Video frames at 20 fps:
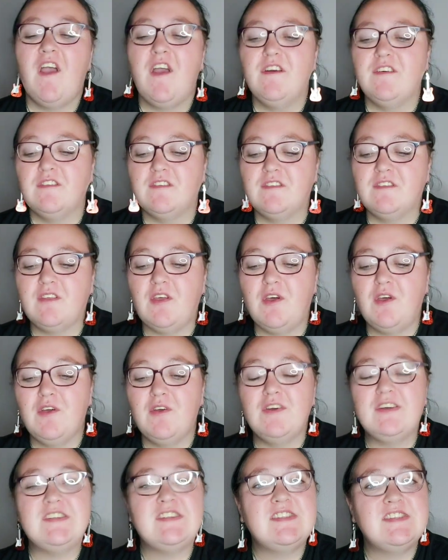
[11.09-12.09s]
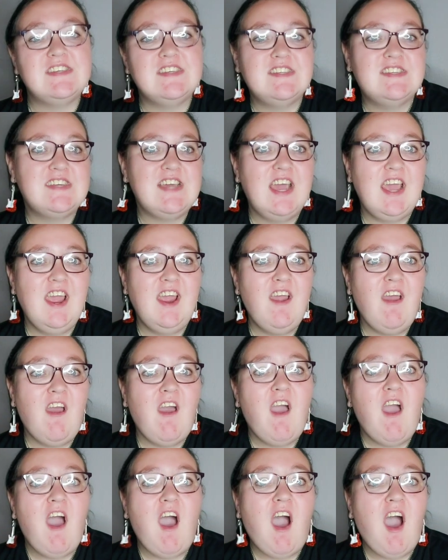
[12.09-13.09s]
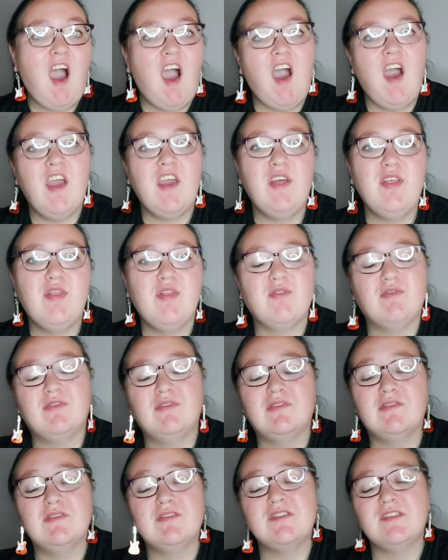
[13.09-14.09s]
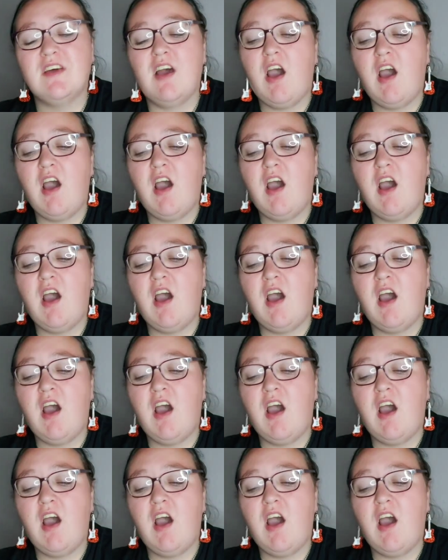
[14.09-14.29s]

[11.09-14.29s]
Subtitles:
So today I thought